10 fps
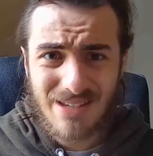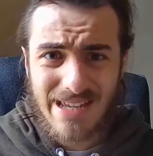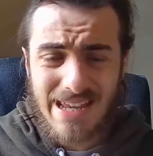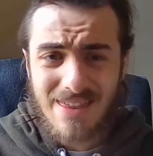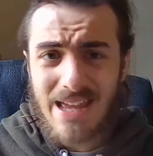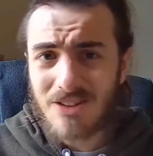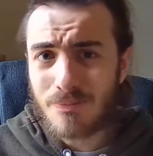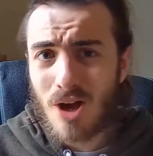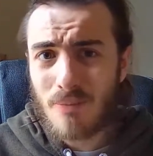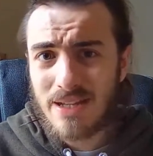in that
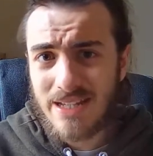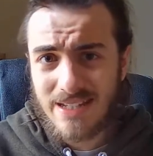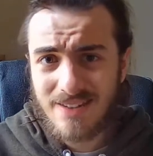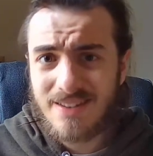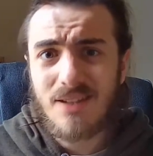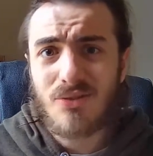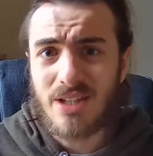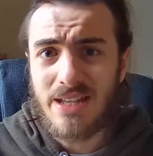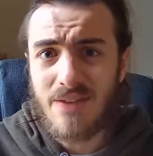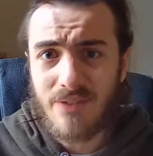department it still
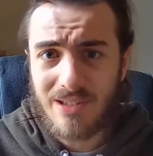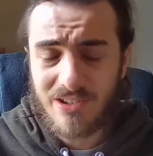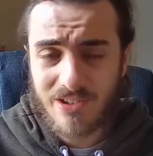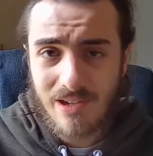delivers.